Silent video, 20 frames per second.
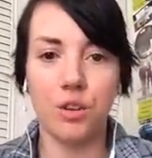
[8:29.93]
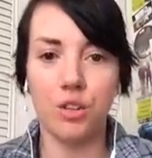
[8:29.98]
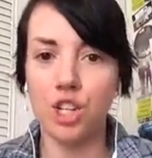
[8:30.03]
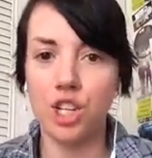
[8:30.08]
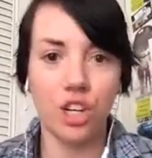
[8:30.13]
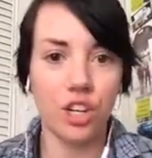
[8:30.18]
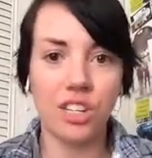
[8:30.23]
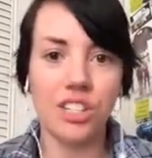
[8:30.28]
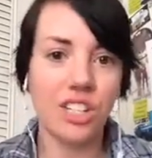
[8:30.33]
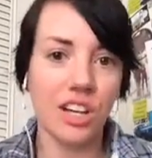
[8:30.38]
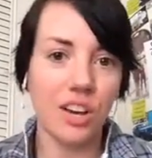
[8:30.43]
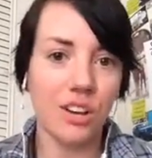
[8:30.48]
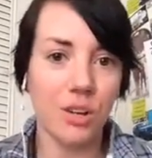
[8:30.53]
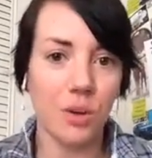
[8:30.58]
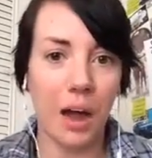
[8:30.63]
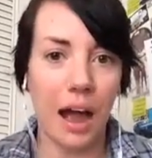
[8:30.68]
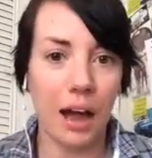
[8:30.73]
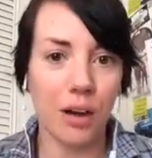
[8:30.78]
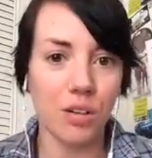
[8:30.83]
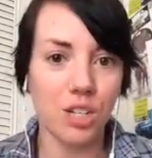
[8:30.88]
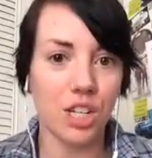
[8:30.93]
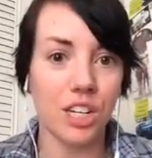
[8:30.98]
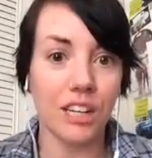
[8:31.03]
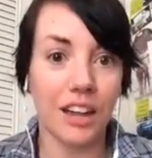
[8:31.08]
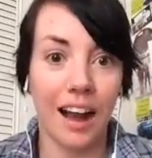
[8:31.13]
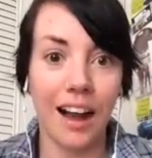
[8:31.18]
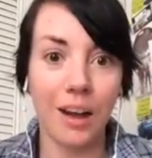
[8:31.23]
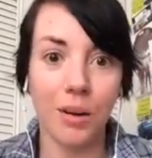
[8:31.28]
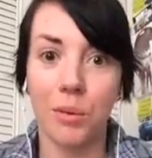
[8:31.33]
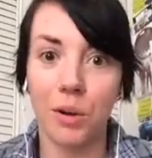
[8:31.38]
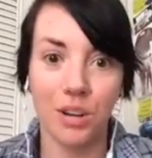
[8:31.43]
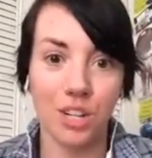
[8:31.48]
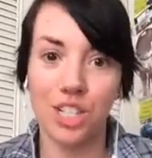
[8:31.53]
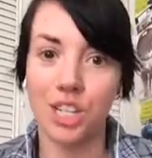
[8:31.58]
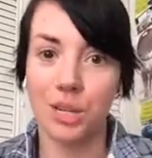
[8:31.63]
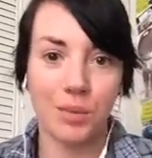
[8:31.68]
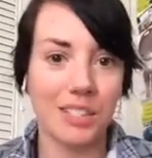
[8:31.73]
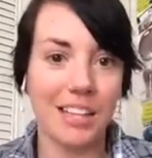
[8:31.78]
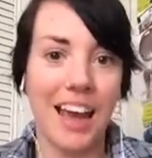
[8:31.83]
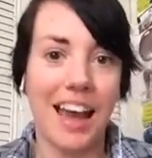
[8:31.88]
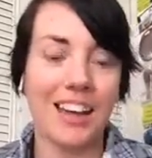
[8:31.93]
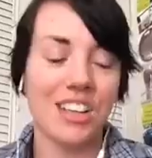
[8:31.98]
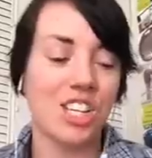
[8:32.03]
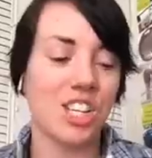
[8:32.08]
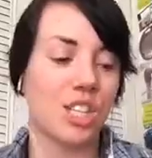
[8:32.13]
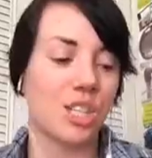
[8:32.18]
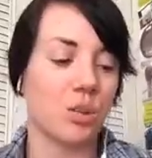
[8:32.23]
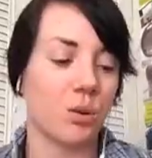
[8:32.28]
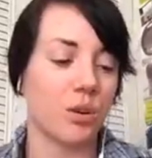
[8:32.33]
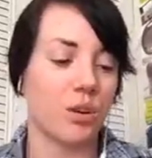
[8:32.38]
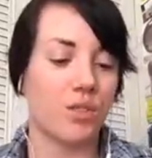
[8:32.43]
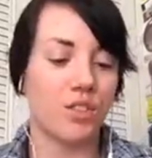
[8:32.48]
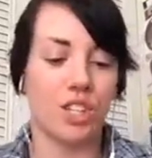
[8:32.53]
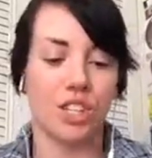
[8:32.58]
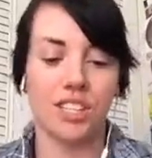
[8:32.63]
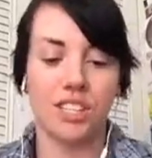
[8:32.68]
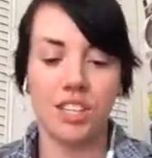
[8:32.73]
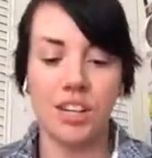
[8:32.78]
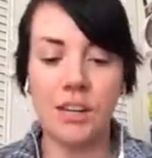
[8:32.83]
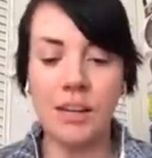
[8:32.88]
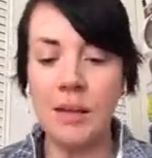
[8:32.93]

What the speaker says: she couldn't tell you how she got where she was at. She sort of just,